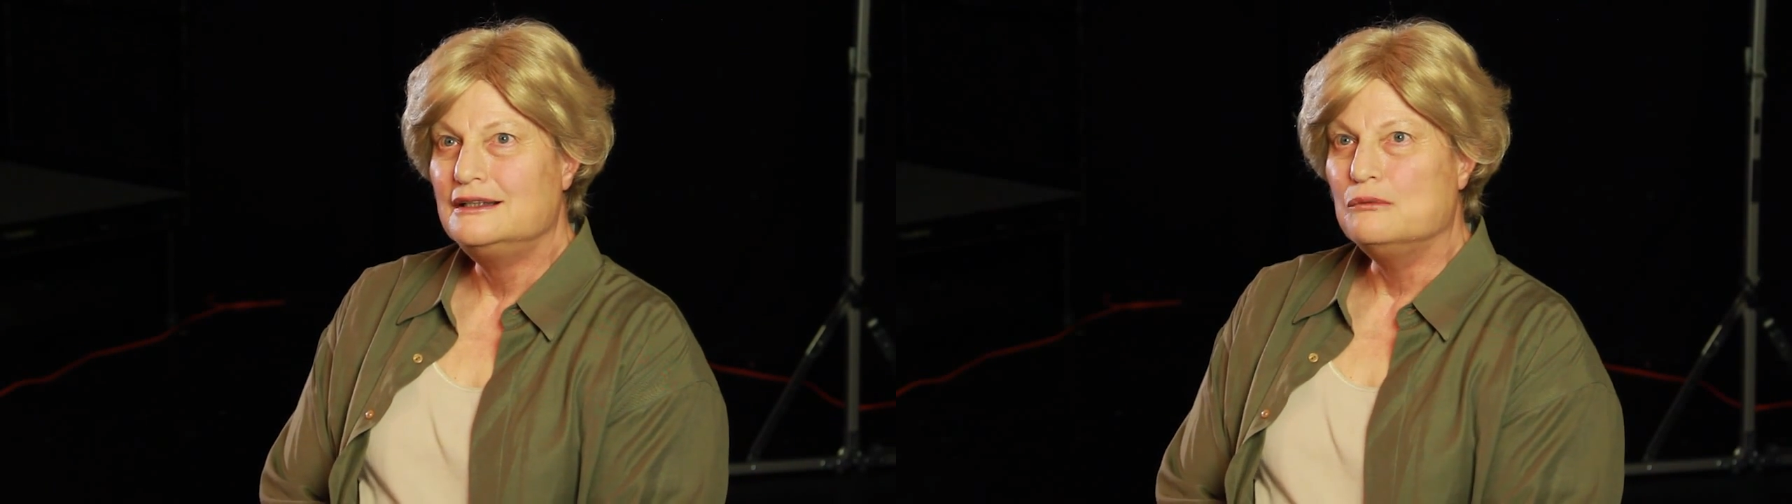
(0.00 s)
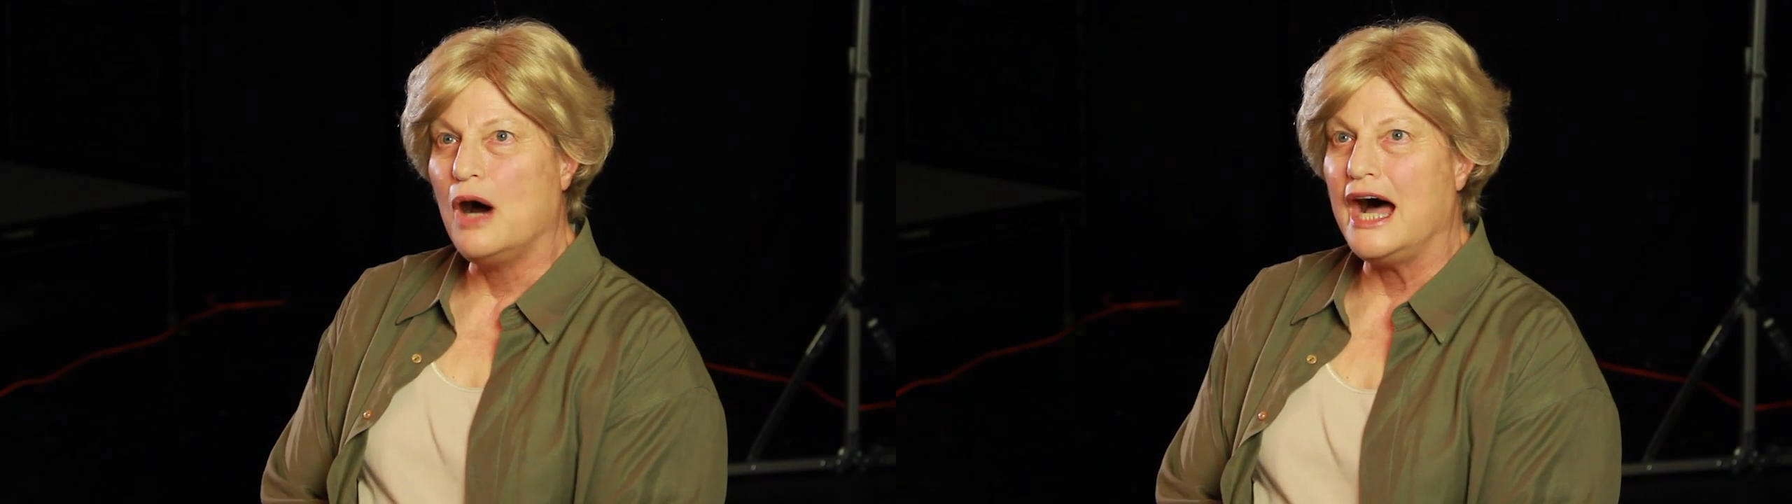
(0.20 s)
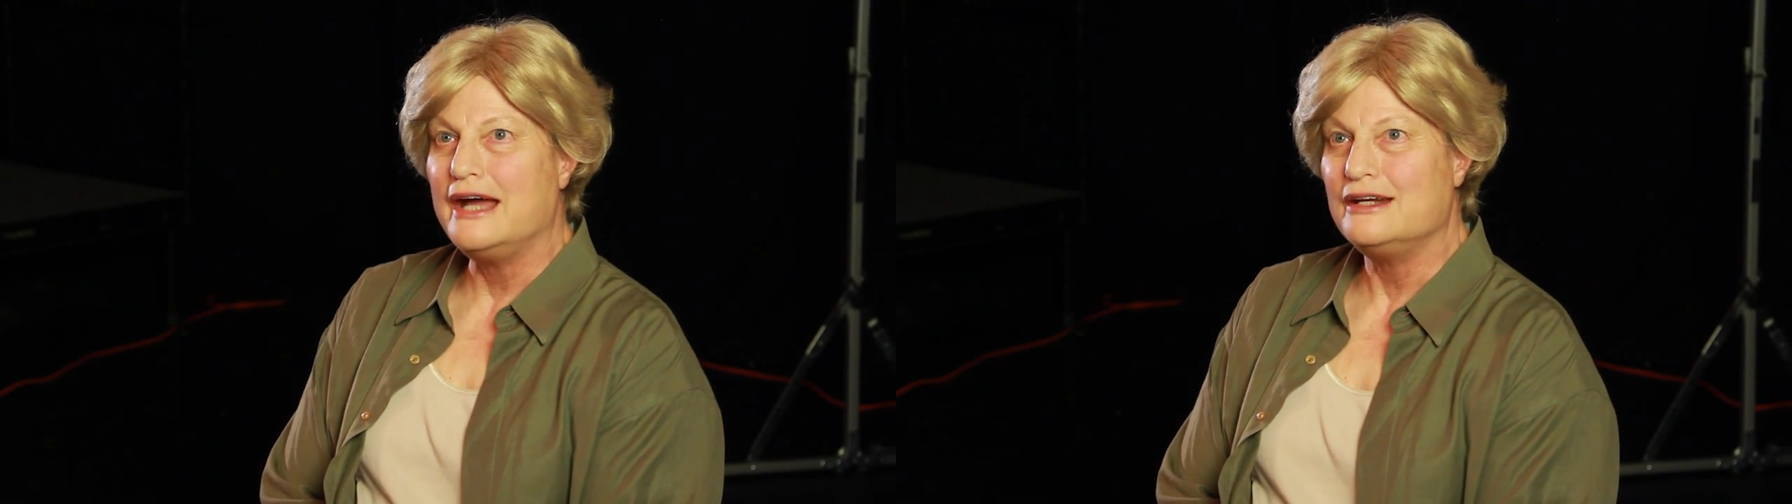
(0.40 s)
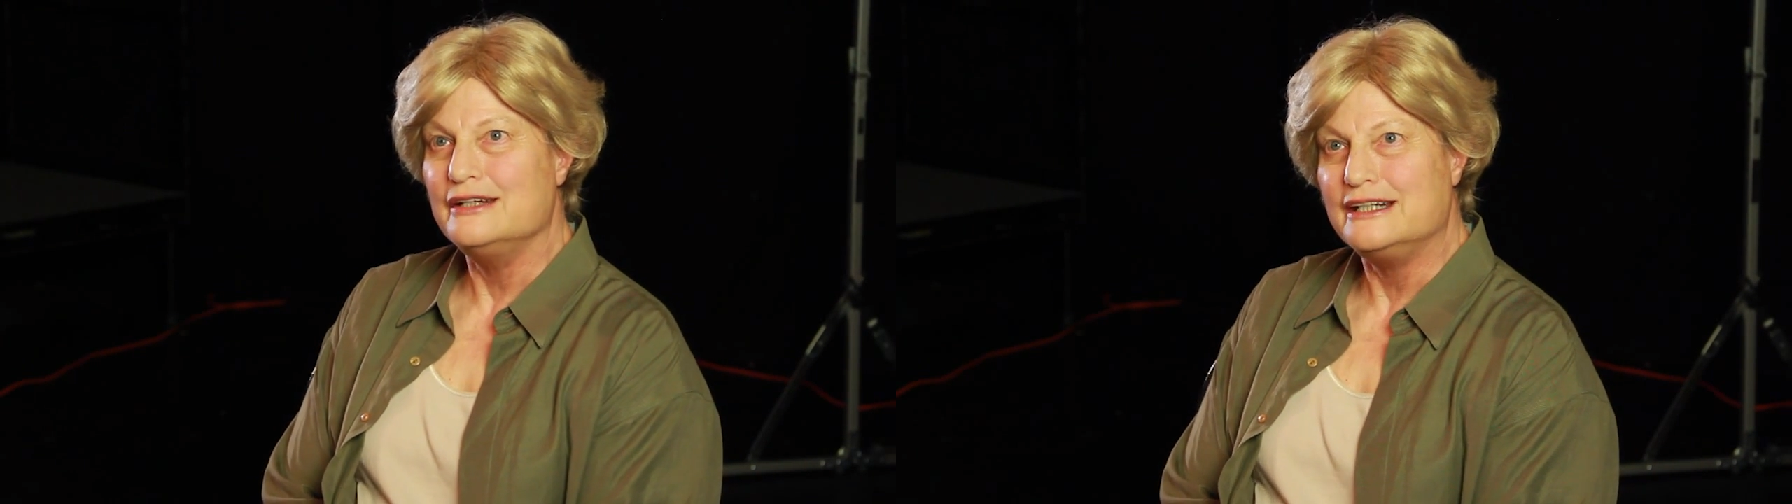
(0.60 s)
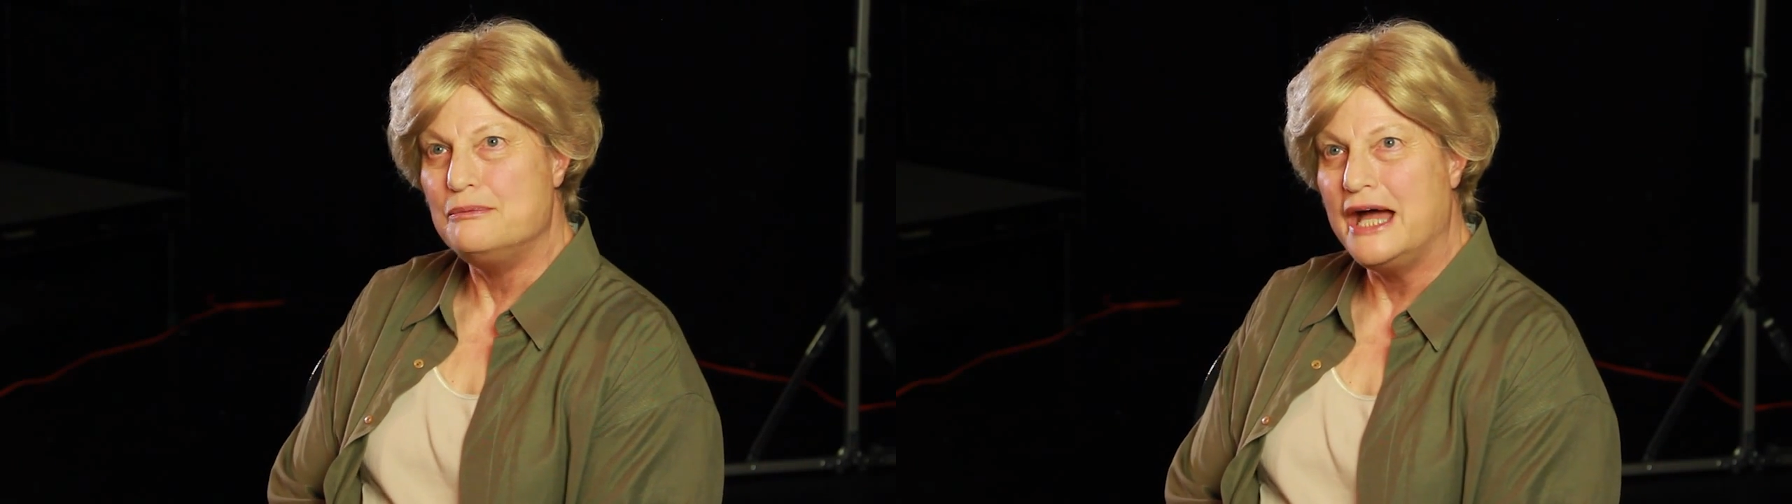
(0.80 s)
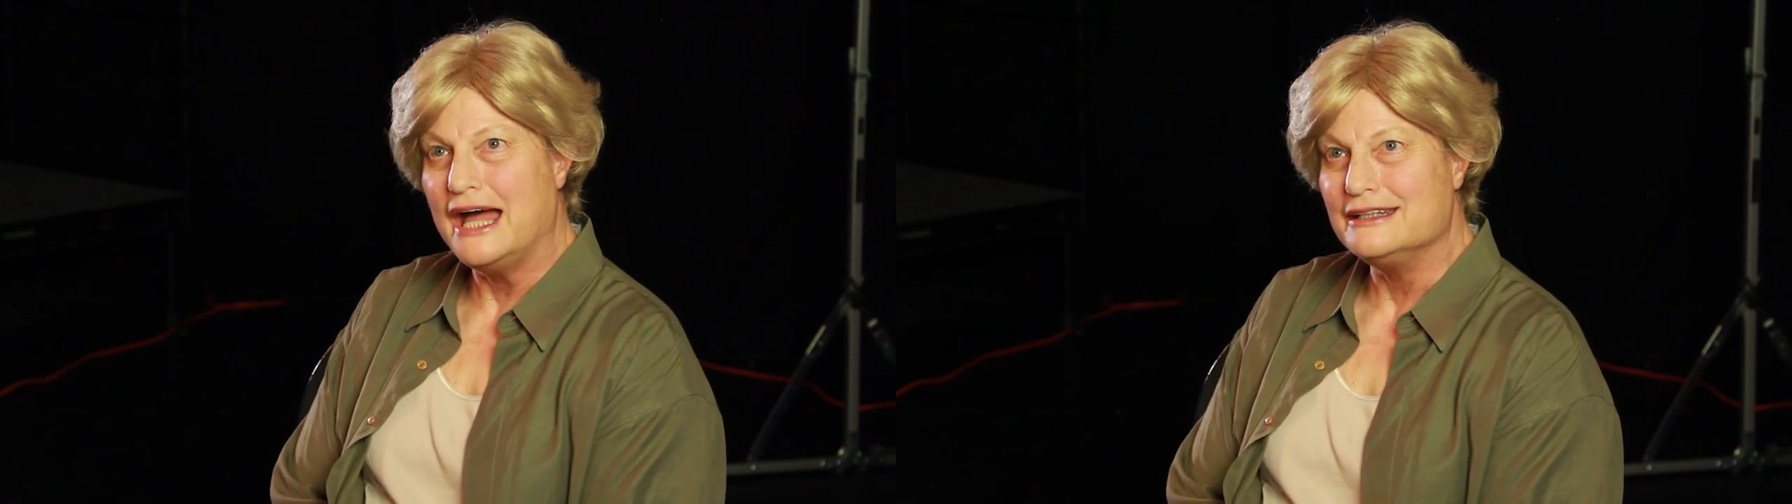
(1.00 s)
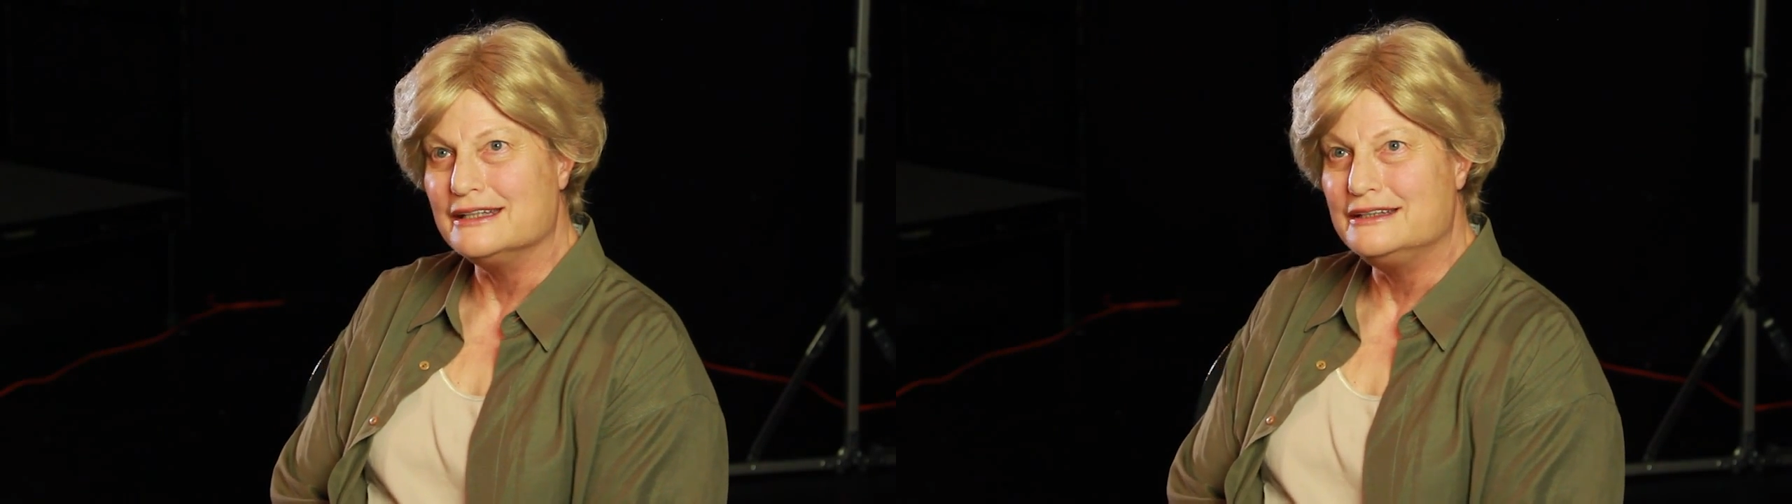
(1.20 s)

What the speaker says: Wider, he commanded.